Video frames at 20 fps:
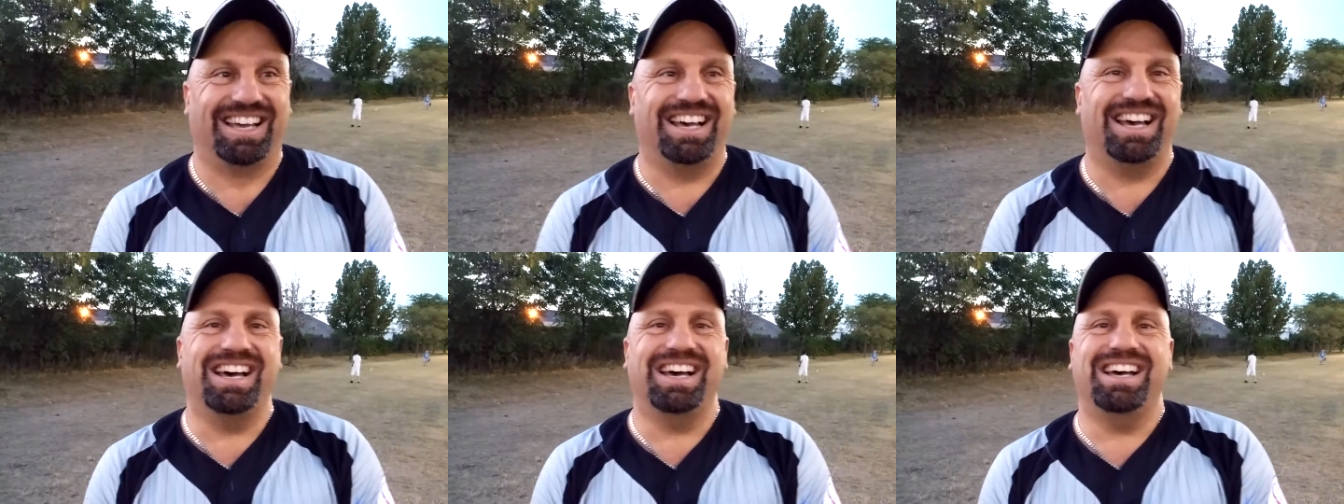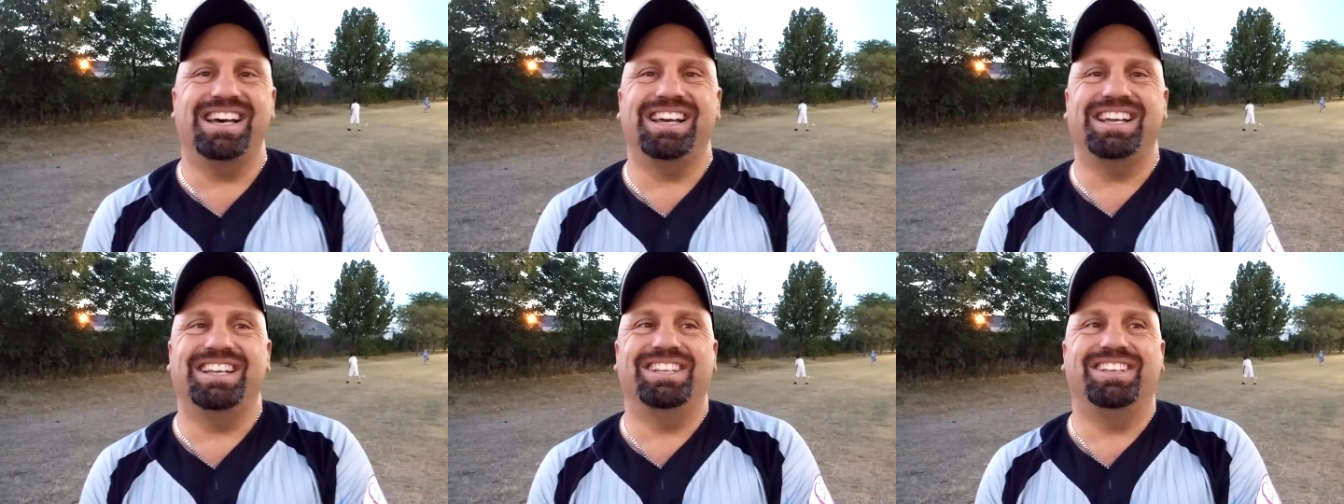
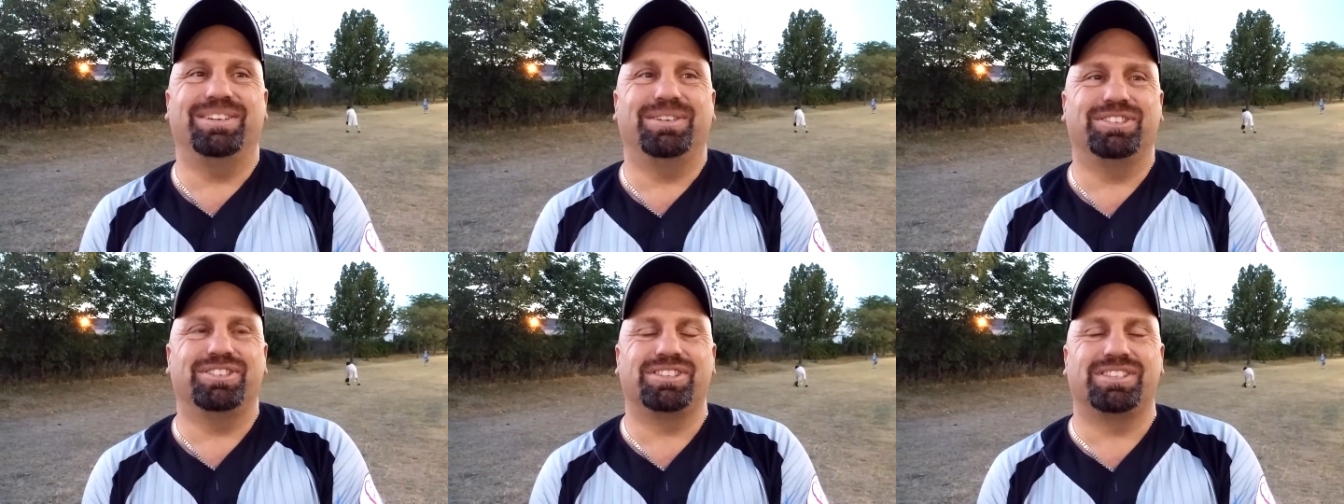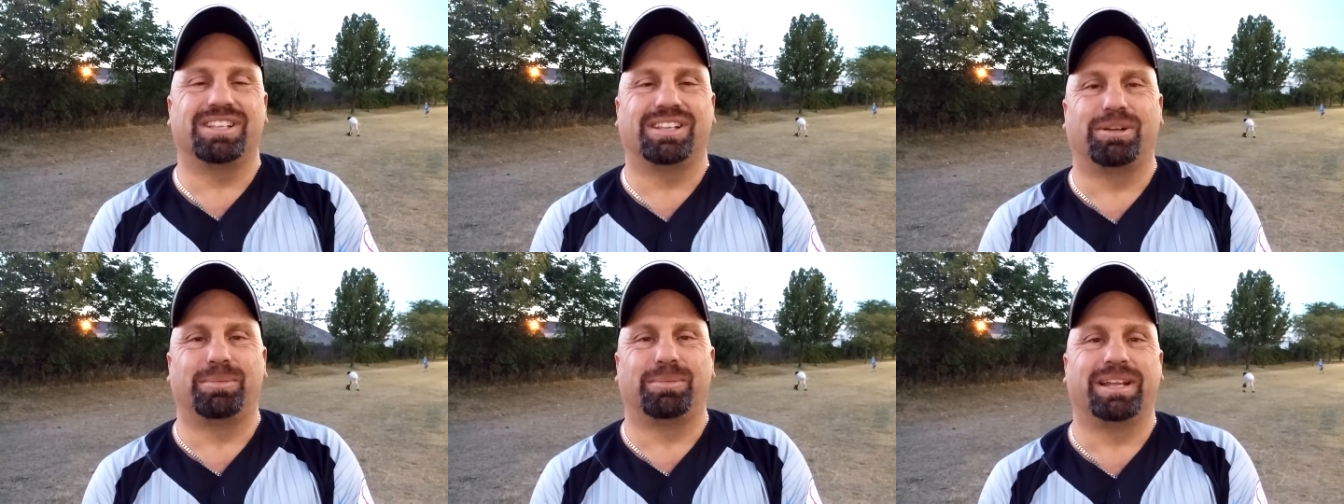Uh, you know,
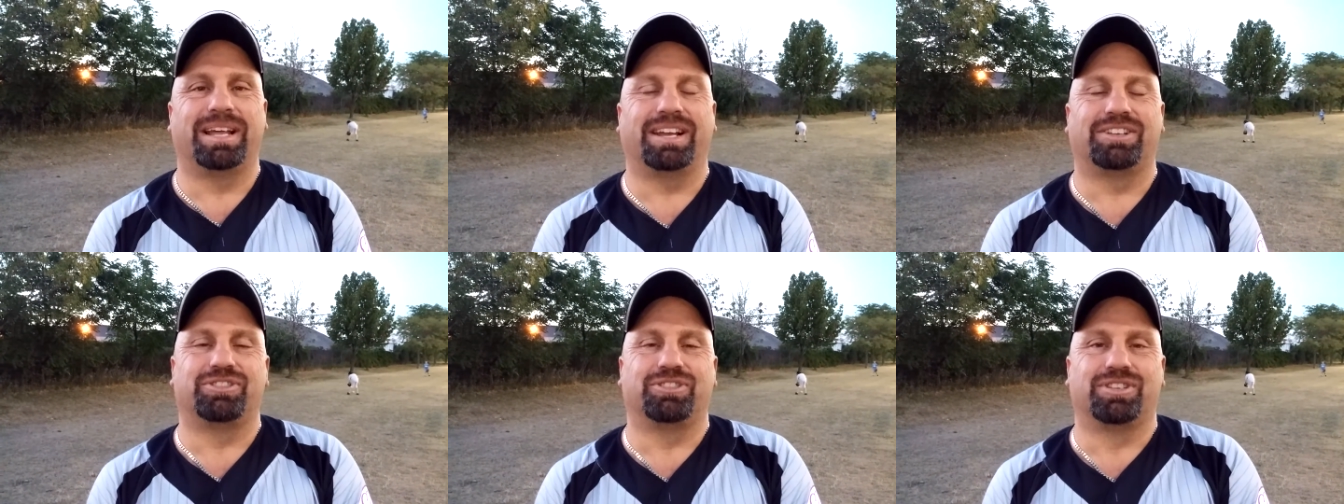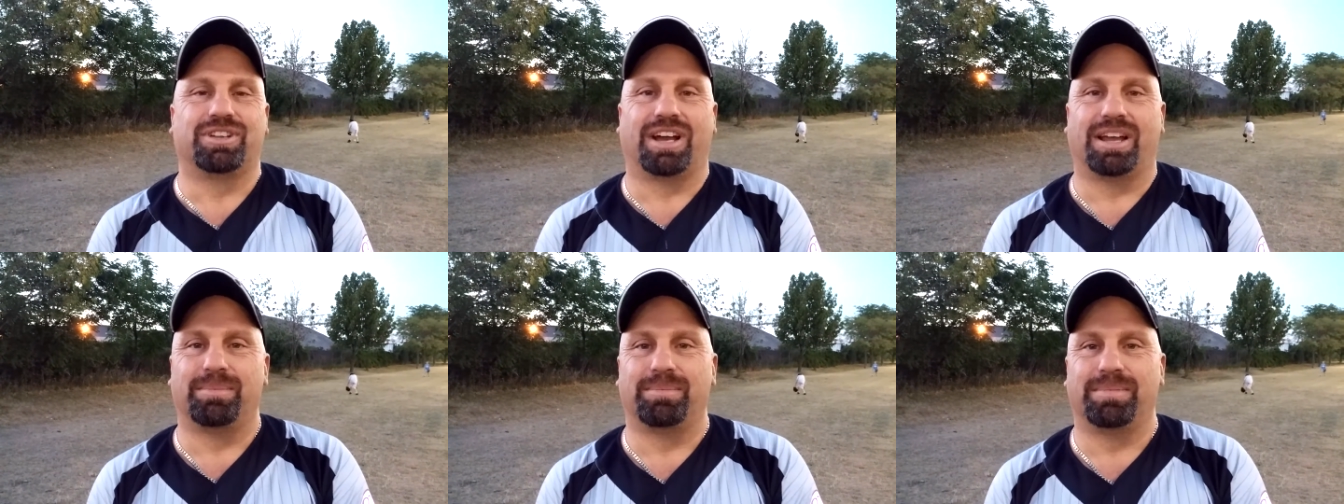just a little bit of
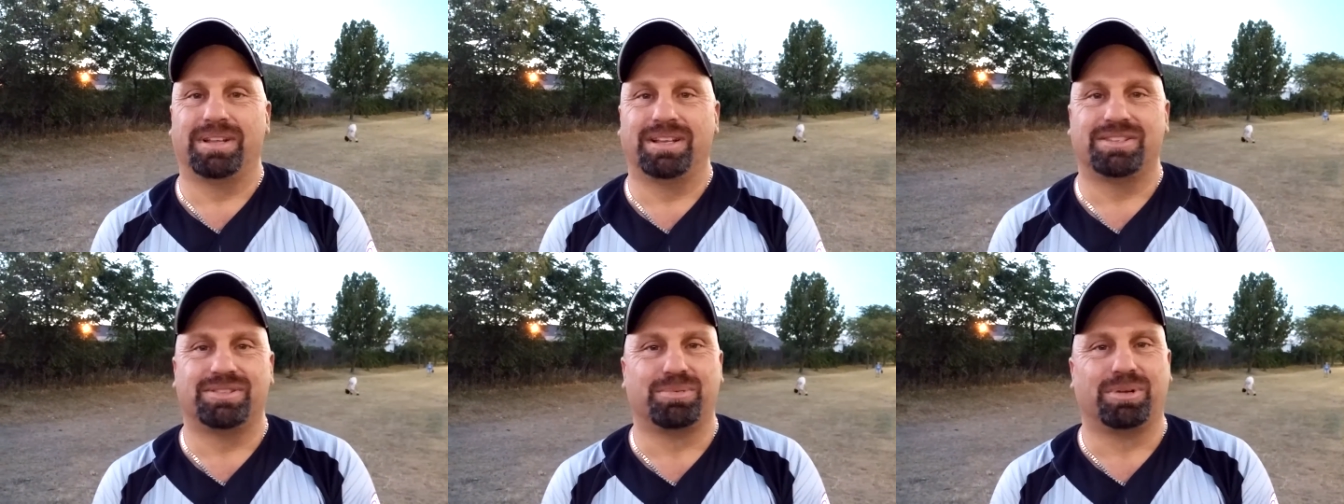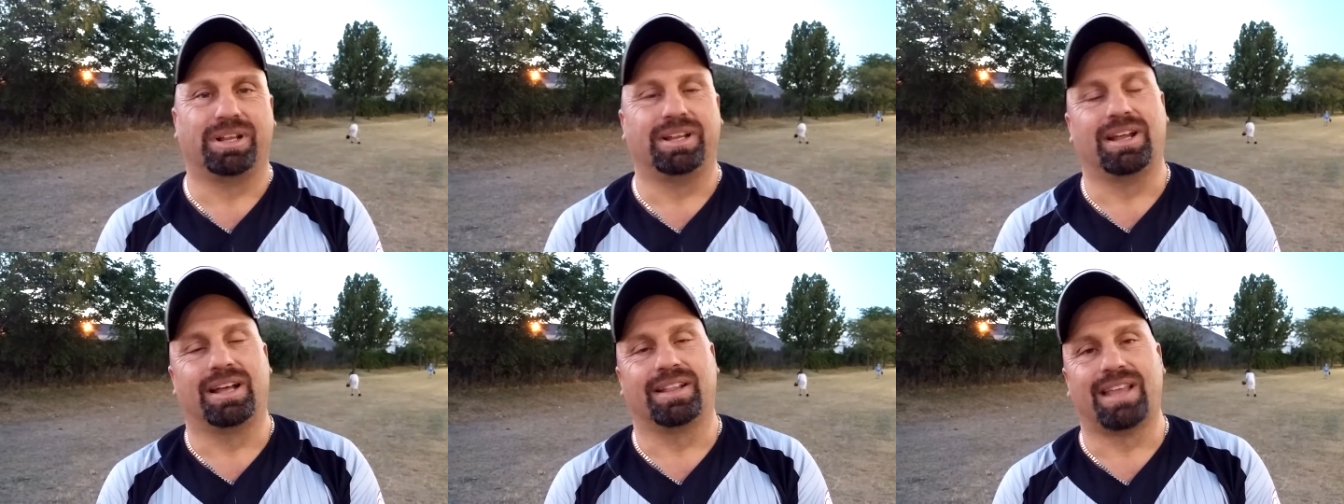extra time. It's
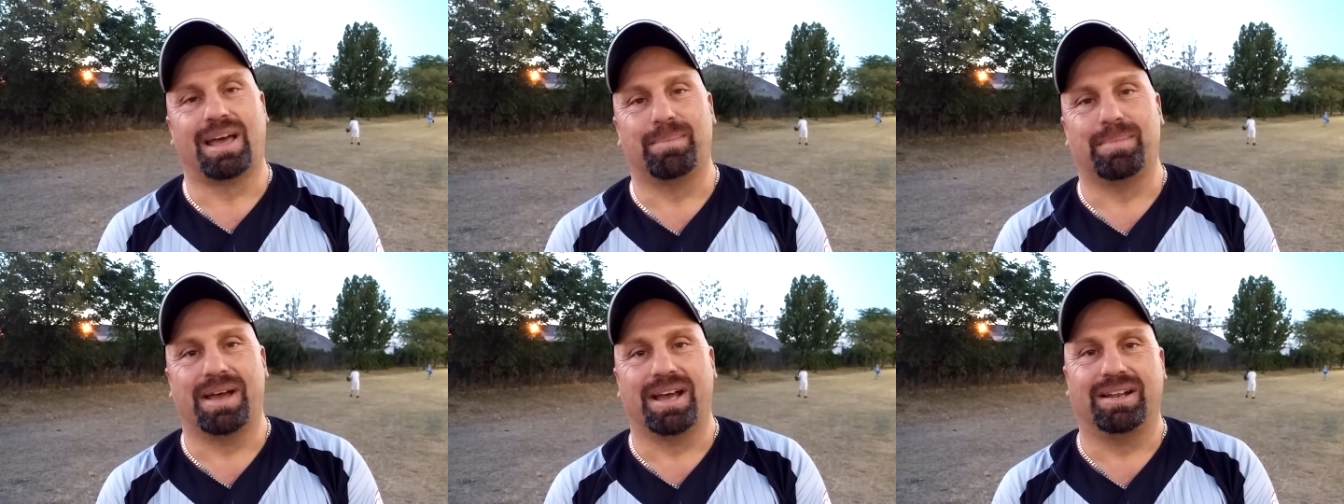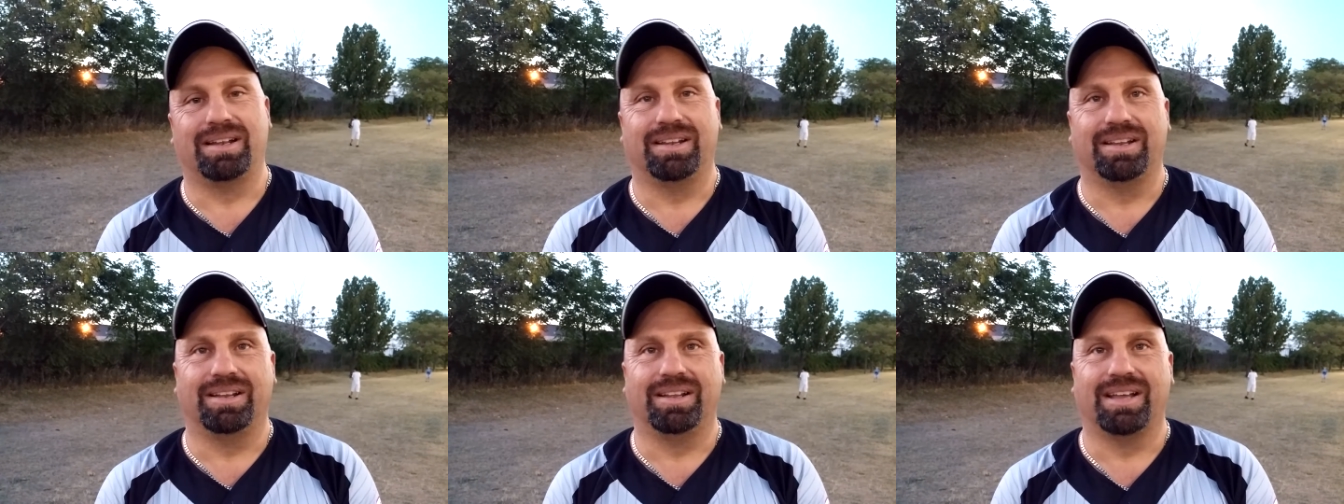really not that
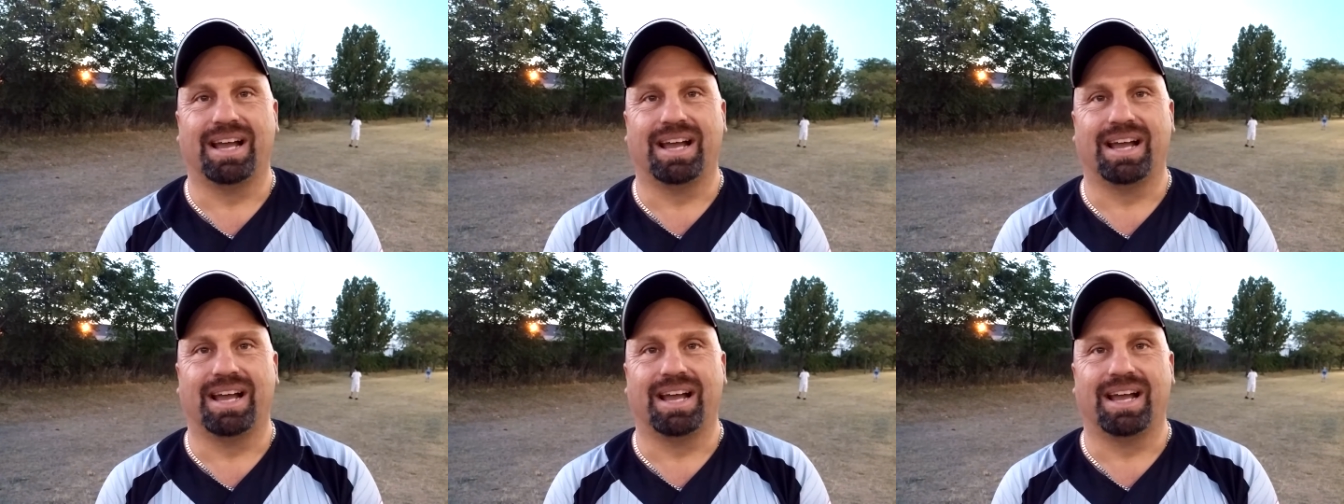bad.